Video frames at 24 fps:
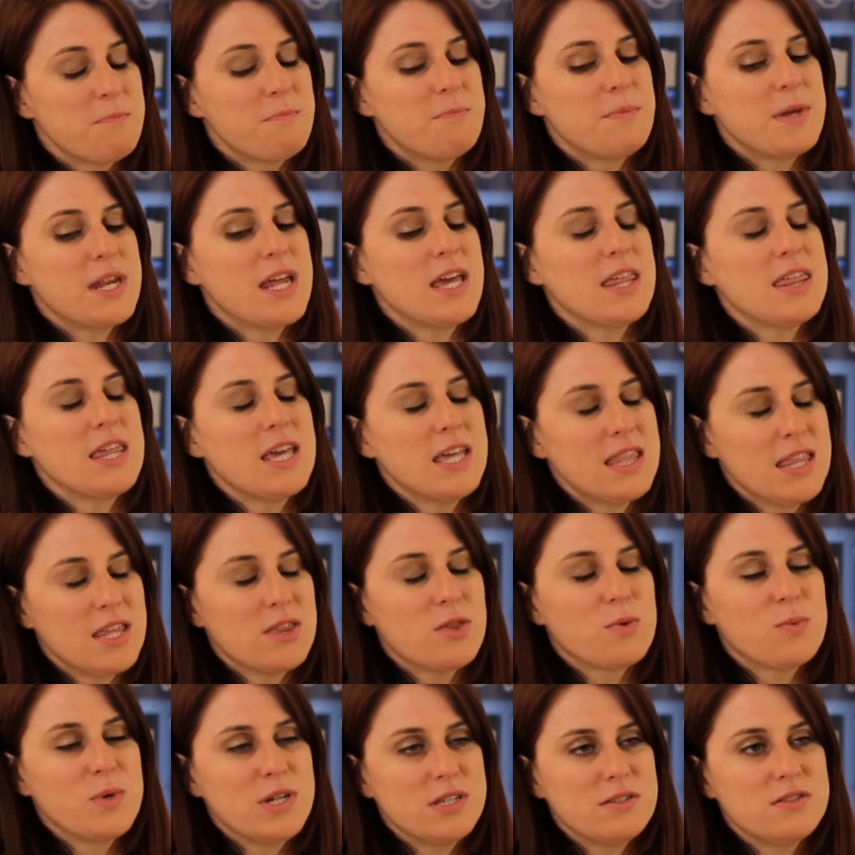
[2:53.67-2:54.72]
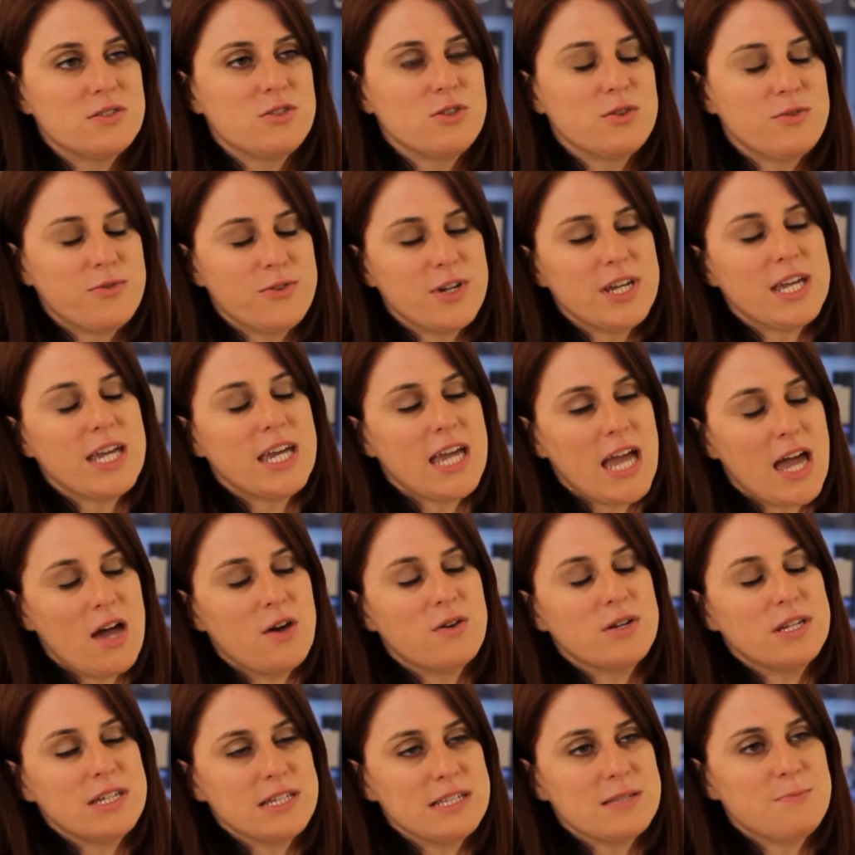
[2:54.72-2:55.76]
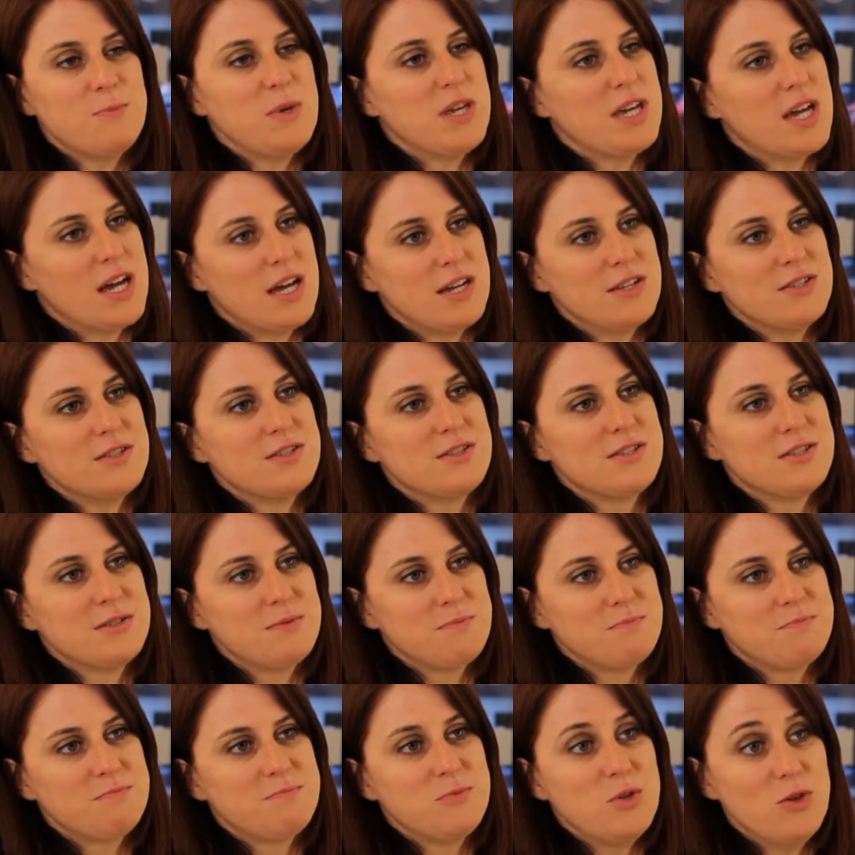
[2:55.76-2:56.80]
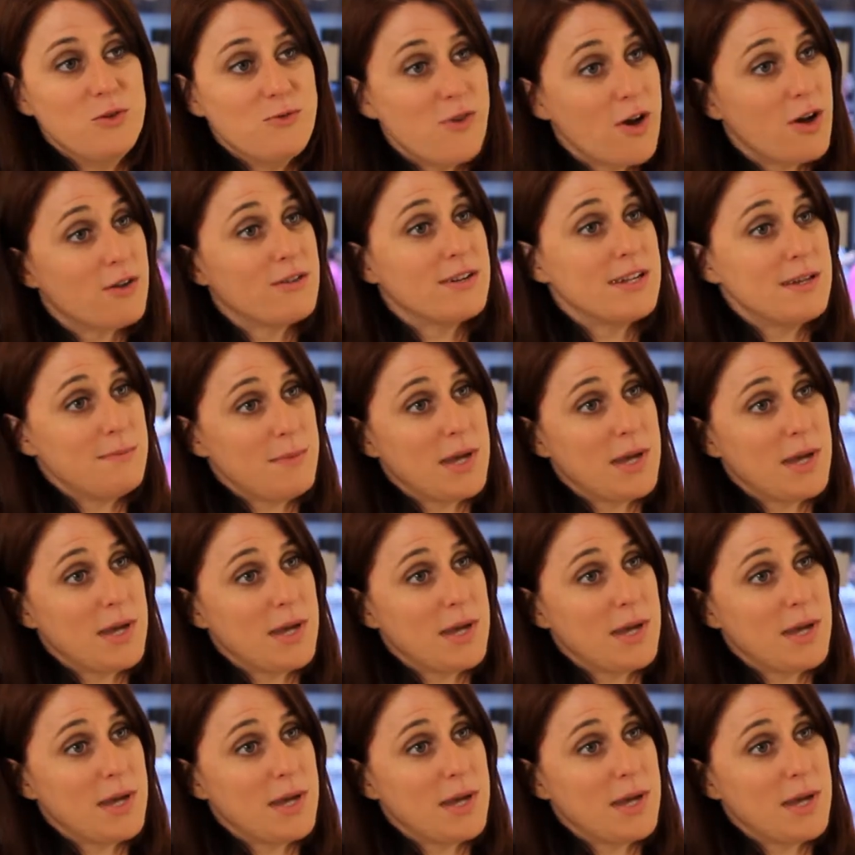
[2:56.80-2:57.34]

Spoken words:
But I think that the reason you're freaking out is because you've already